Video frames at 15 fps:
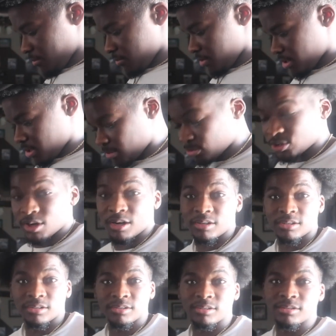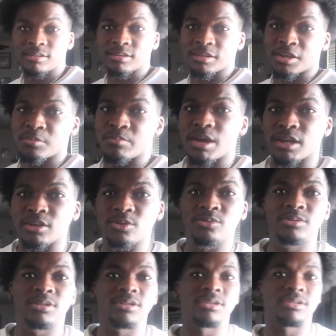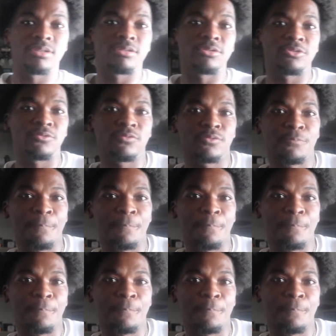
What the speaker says: But I'm trying to get back used to this stuff.